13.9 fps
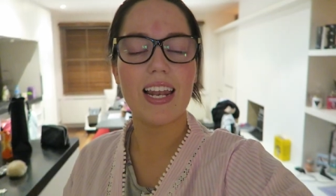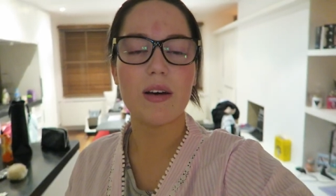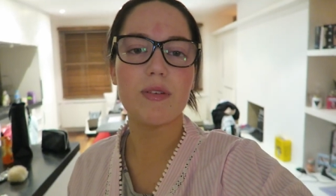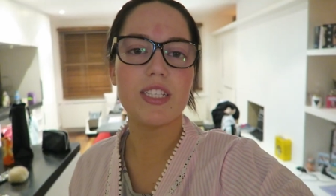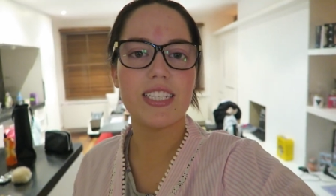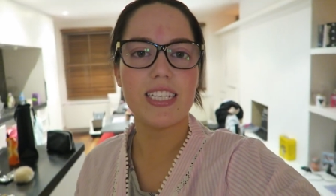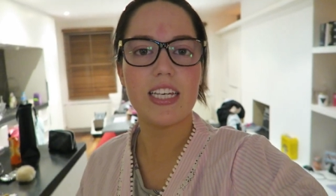and I
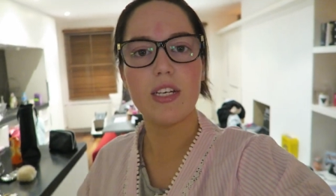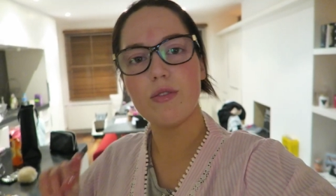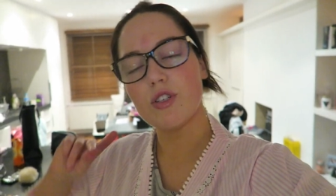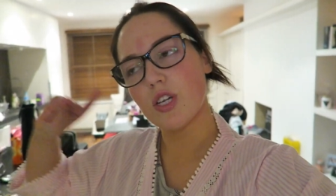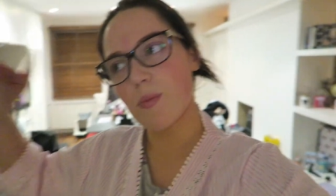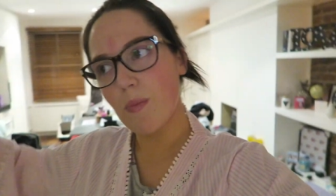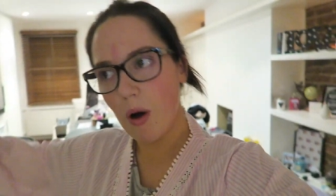will see you
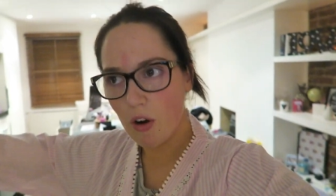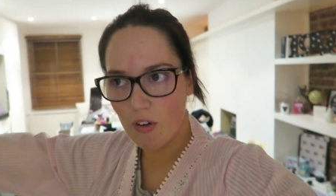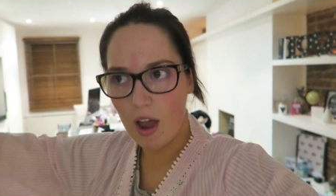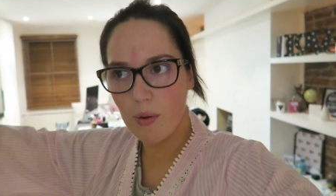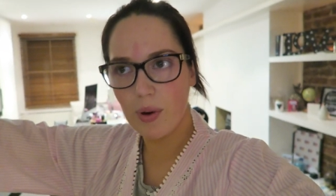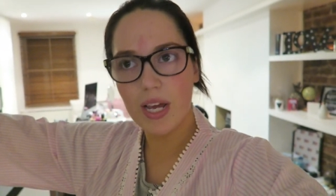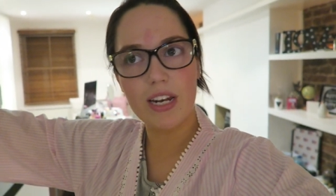
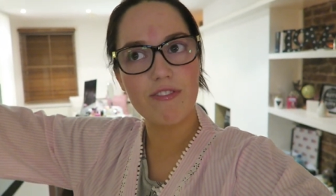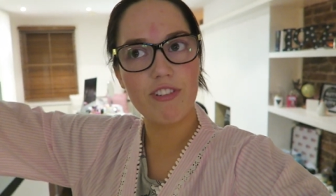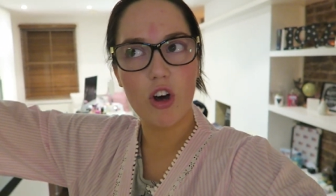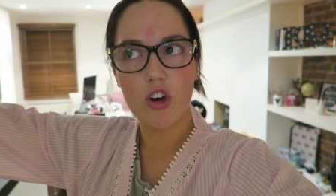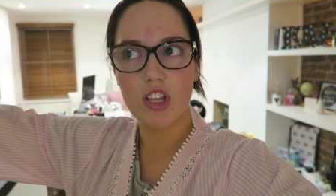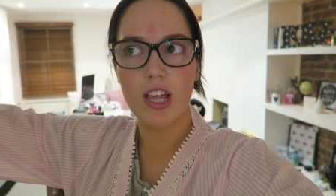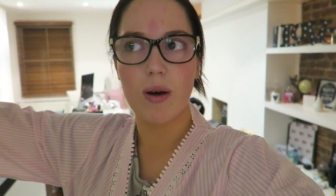tomorrow in a
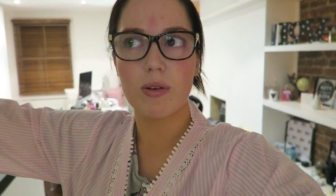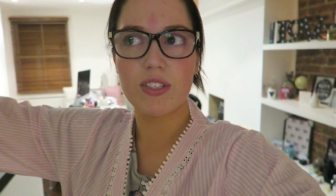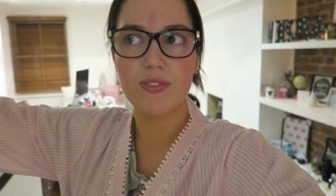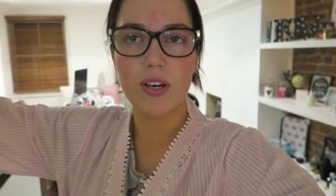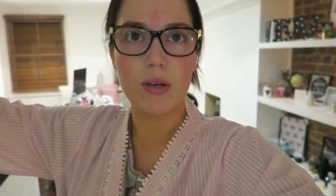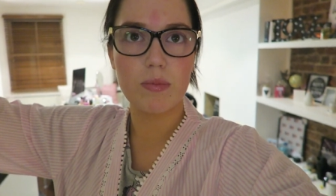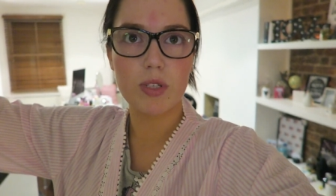vlog that was
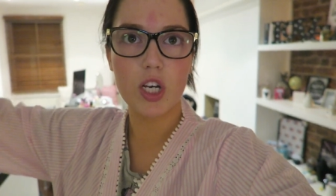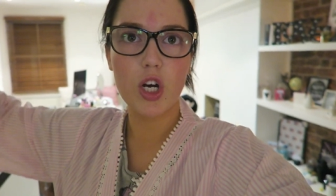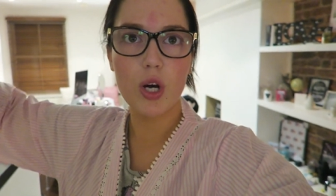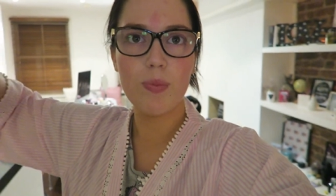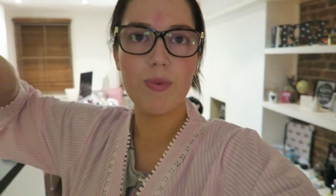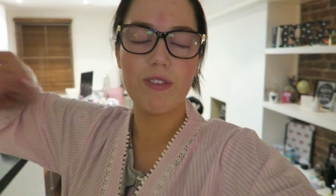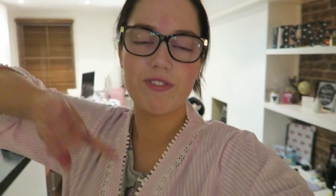filmed a
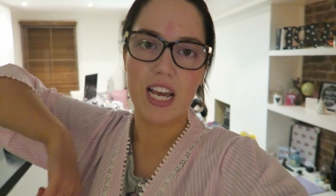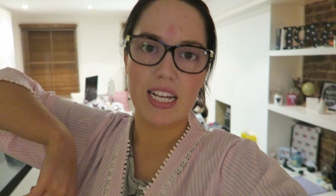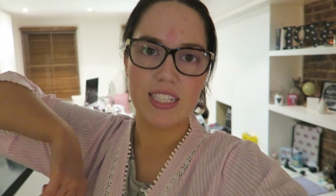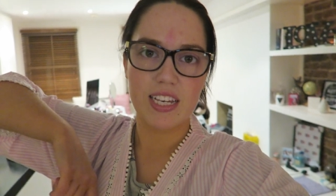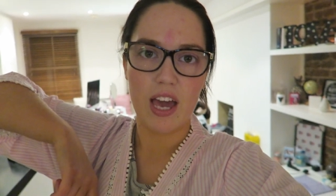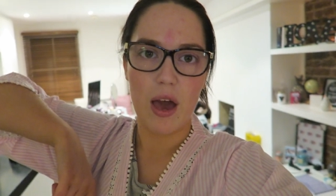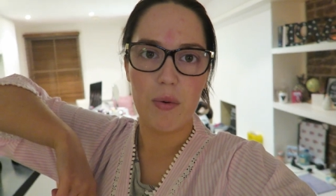couple of
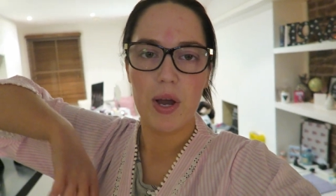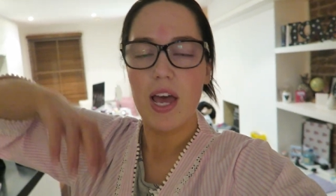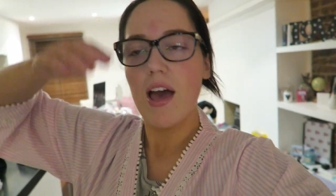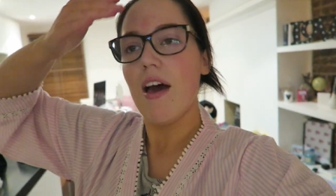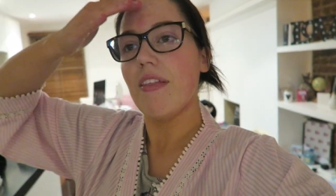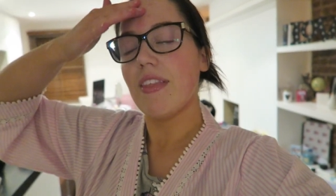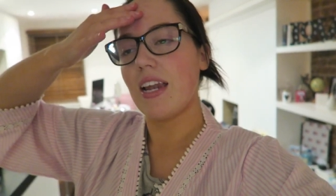days ago.
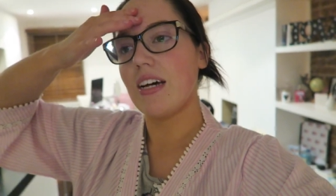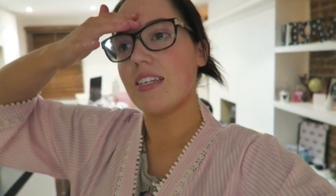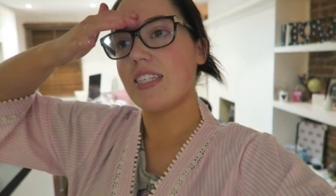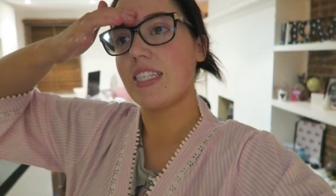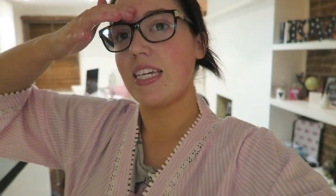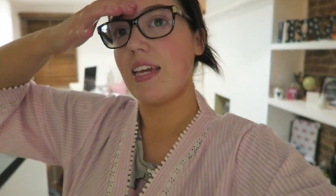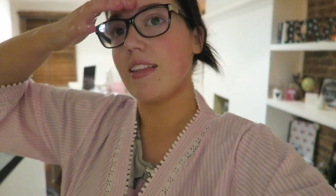Then I'll
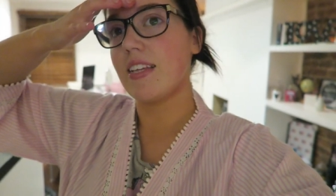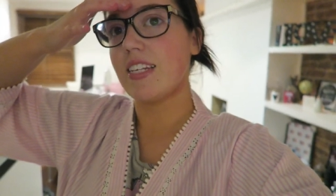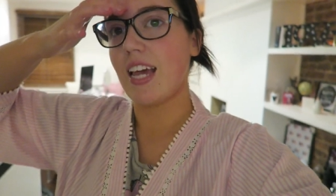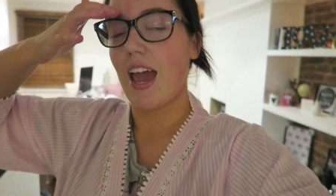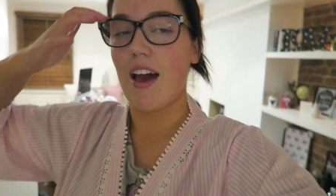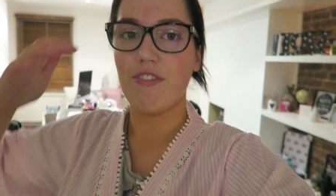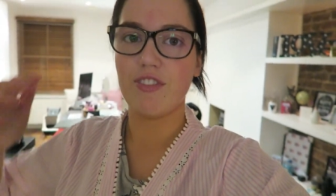see you the
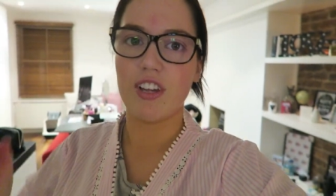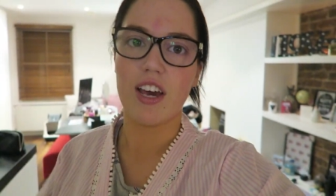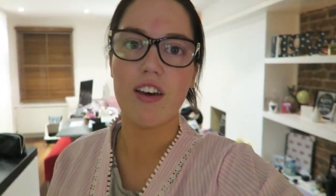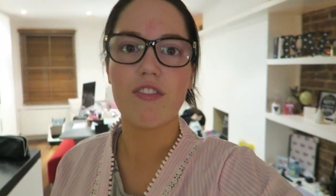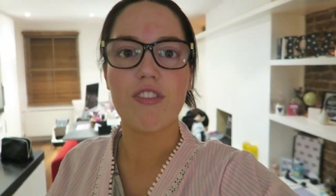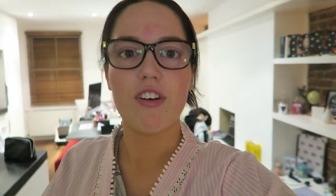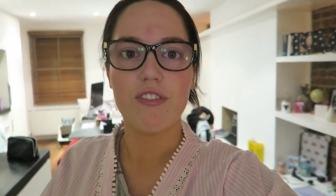day
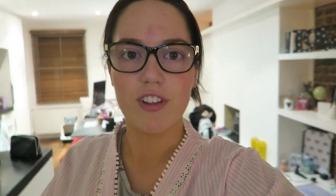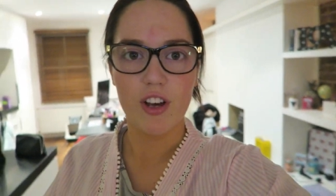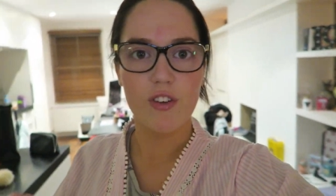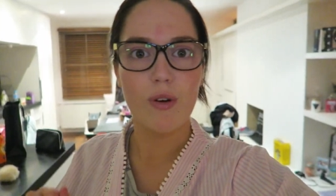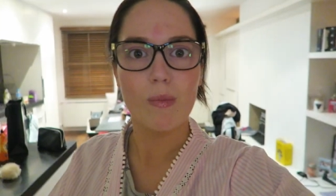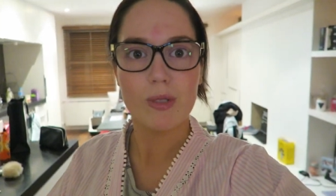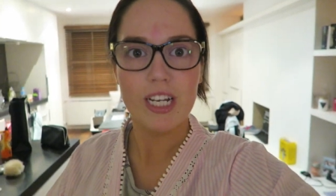after for a
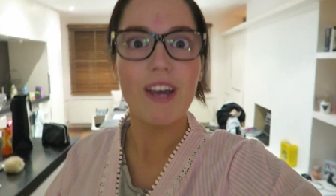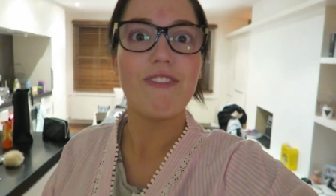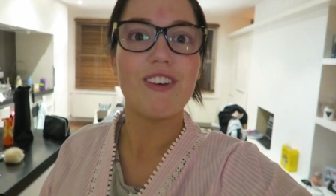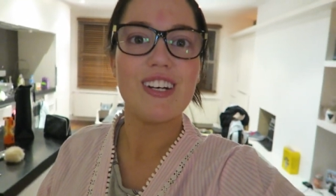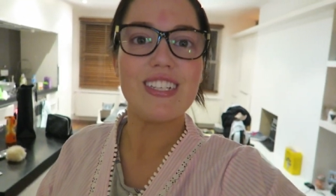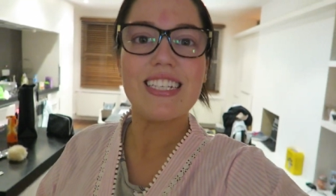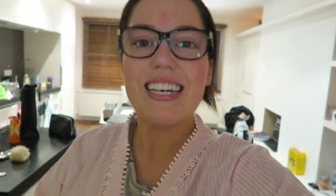vlog from
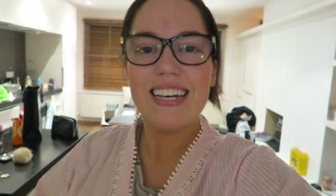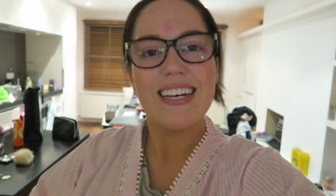Sheffield.